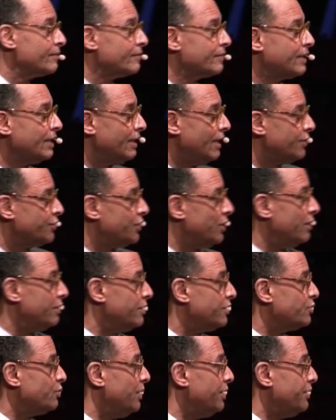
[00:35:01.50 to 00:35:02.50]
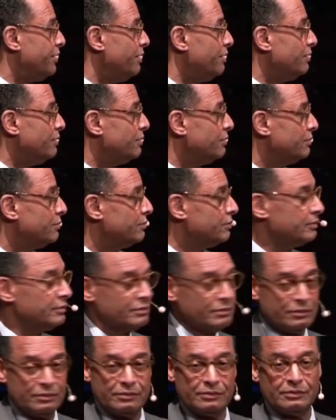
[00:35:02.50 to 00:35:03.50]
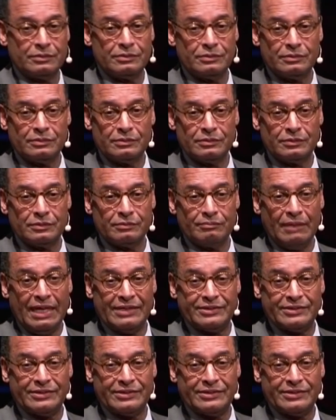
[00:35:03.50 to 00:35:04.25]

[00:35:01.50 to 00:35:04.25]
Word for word: Can I share this with you? My